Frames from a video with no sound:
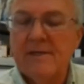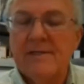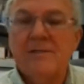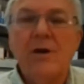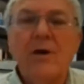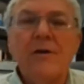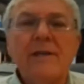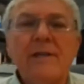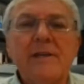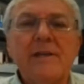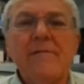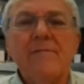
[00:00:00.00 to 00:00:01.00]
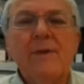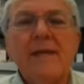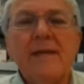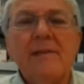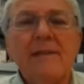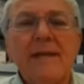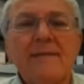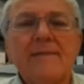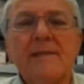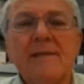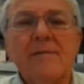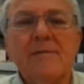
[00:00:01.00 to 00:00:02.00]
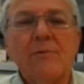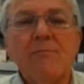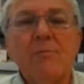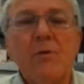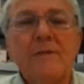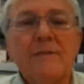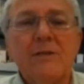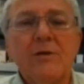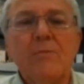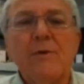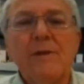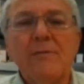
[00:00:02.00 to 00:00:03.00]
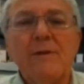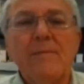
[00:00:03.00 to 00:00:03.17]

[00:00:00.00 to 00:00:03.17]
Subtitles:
a target of being less than 0.3%